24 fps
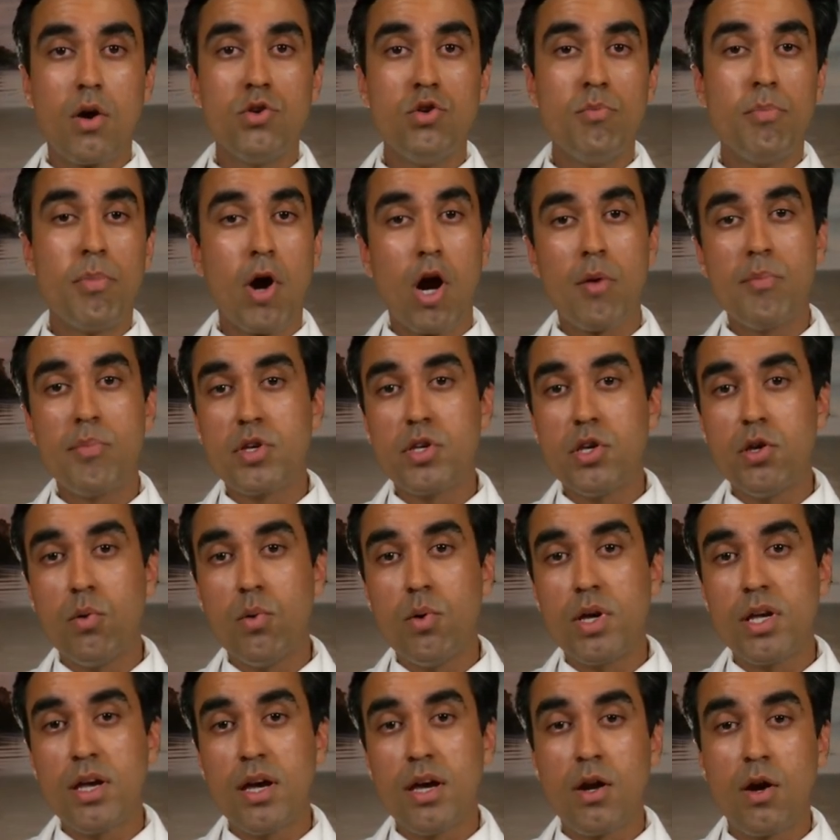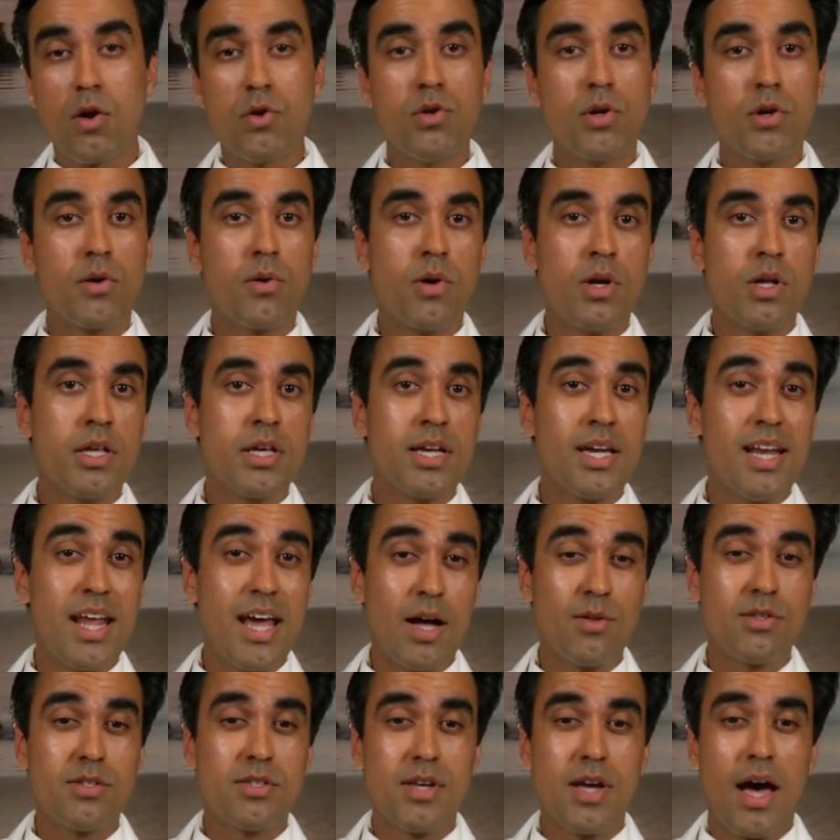Are you barbecuing it? Are you grilling it
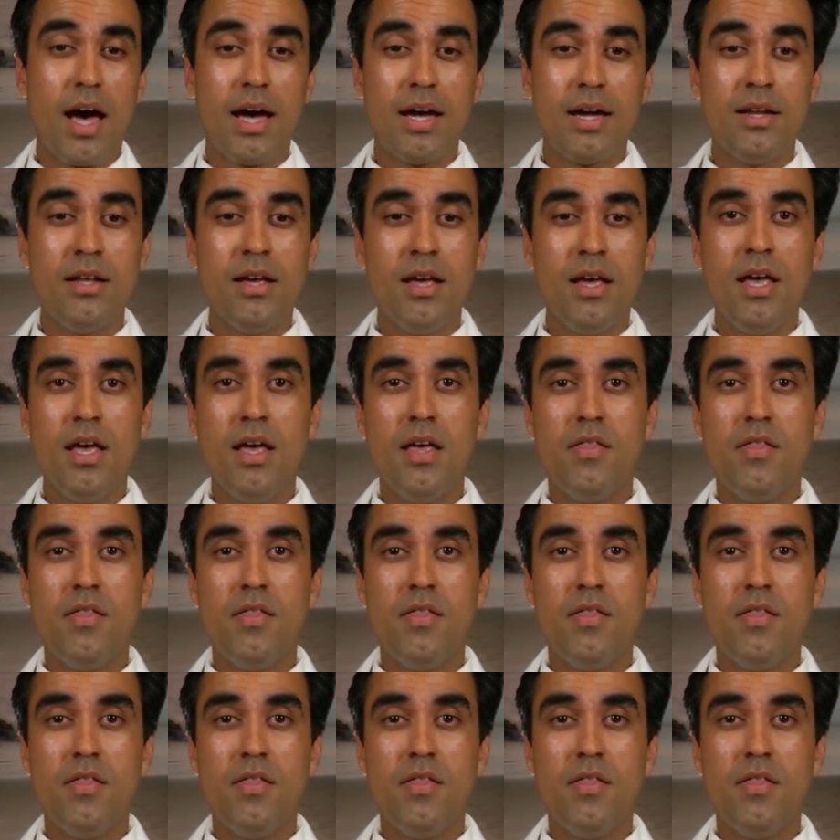outside?